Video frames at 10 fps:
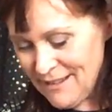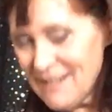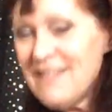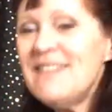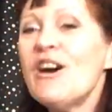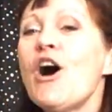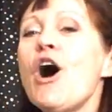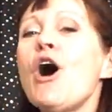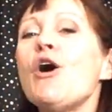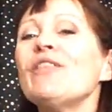
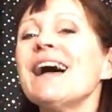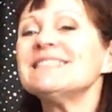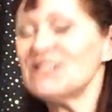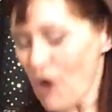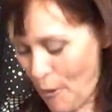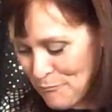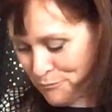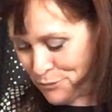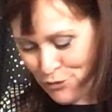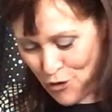No, that's
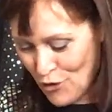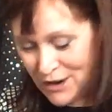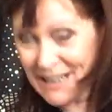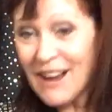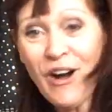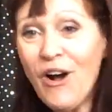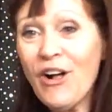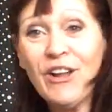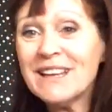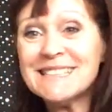not broken at
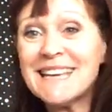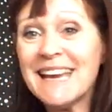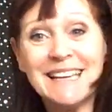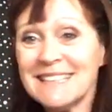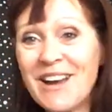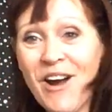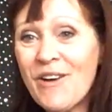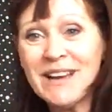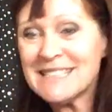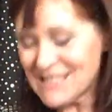all, is it? No,
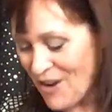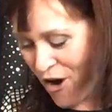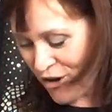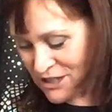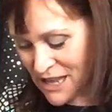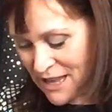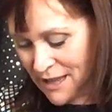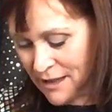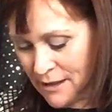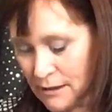it's not.
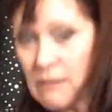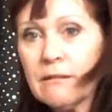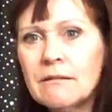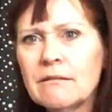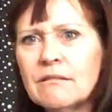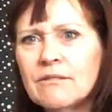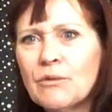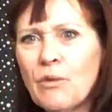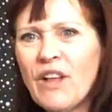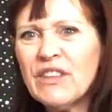
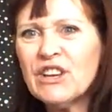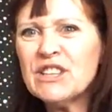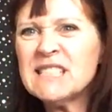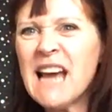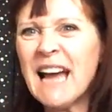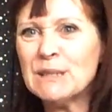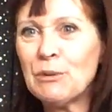What, the other side's